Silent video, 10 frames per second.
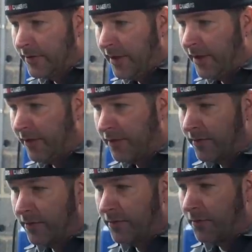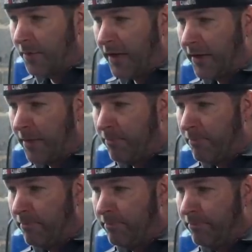yeah, to make that
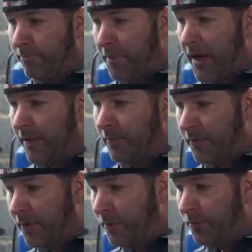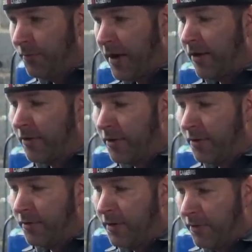pipe so
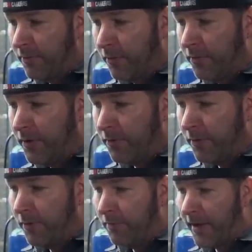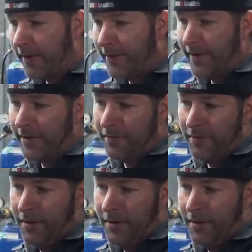narrow, for foot room, I, I